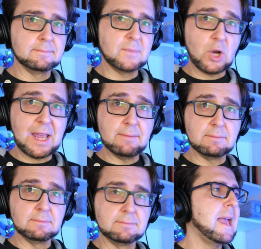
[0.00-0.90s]
Okay,
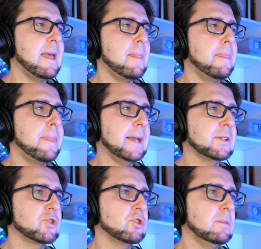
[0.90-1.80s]
and that
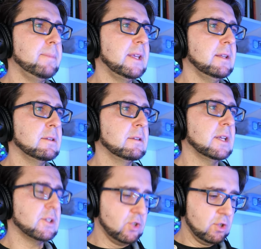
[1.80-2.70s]
should be it.
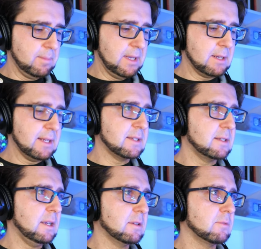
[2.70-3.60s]
That should be it. Let's
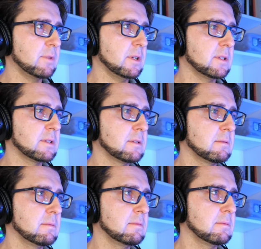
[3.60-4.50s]
see how that works.
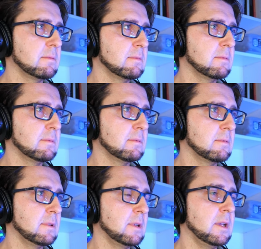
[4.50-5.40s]

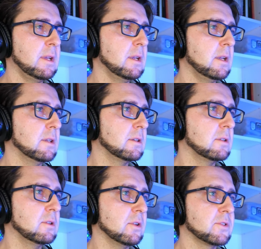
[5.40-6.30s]

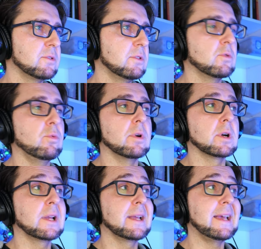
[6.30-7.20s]
It does not
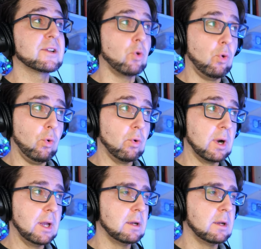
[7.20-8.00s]
work at all.